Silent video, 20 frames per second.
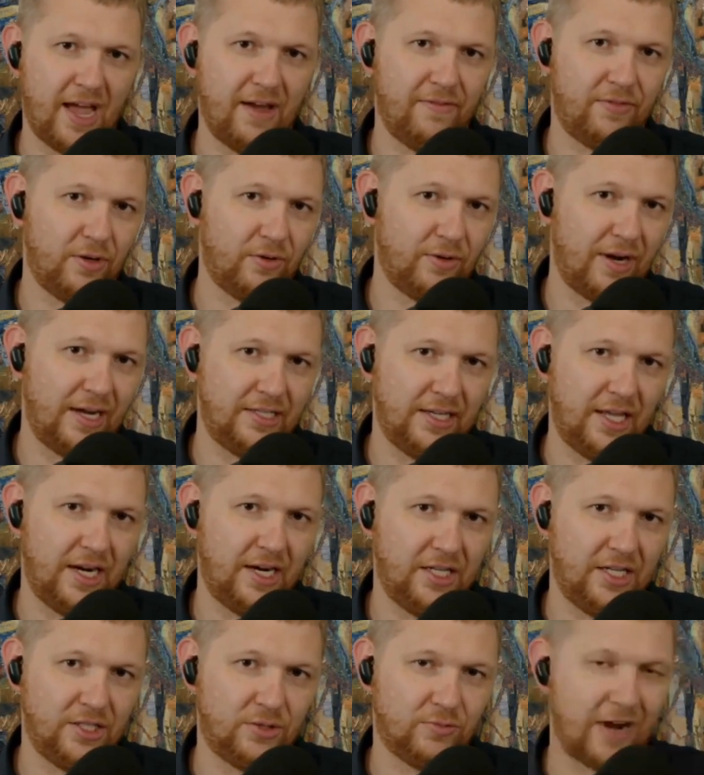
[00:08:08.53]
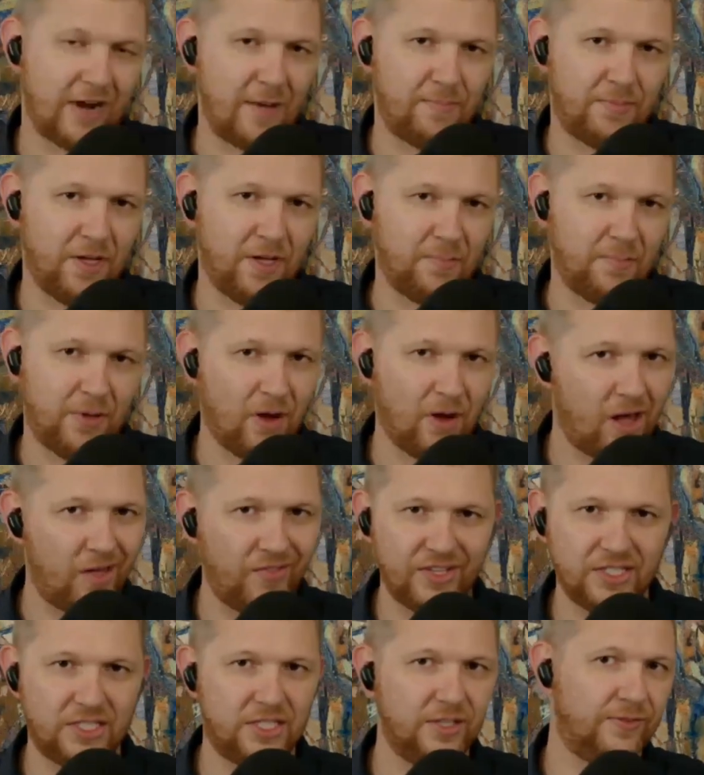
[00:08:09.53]
They have their identities wrapped up in
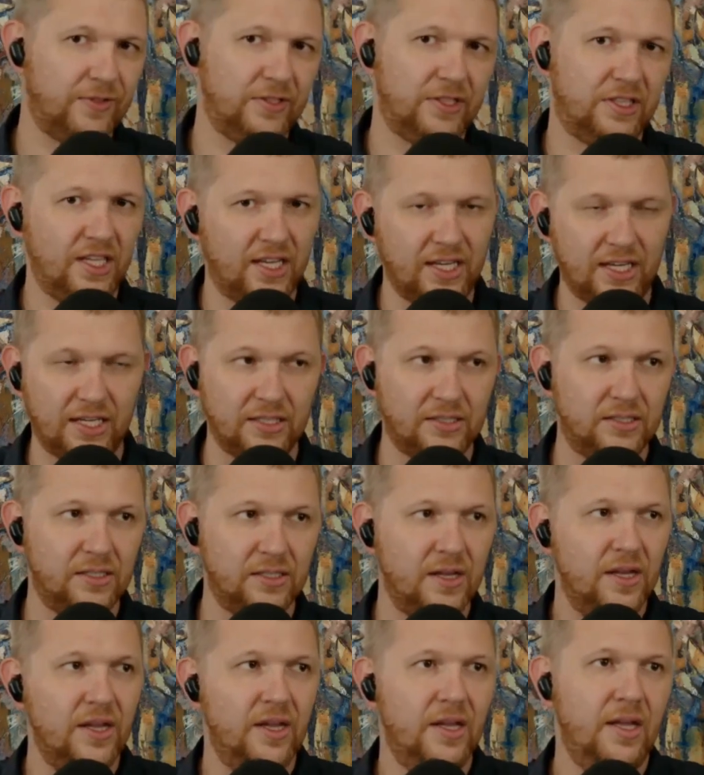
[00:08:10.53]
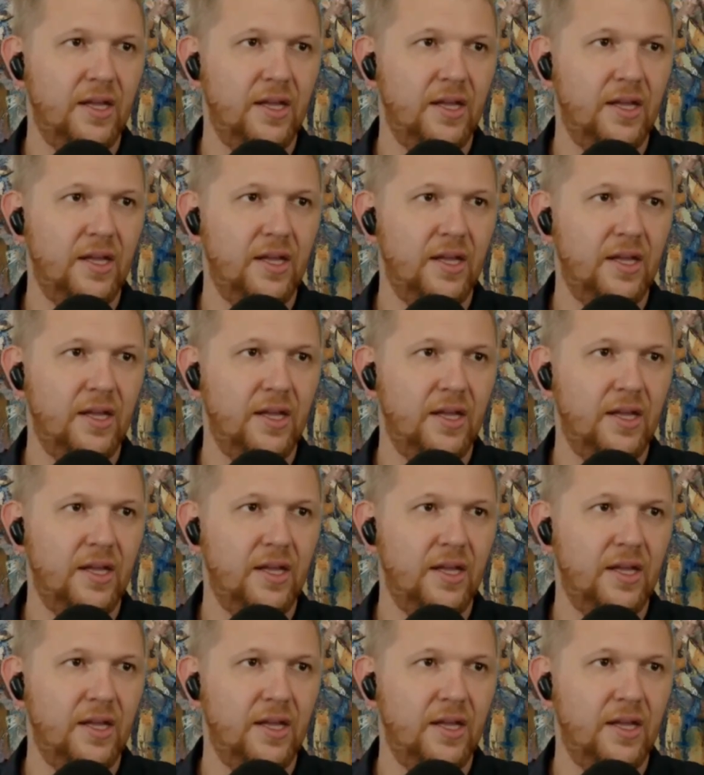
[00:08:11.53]
all these different things.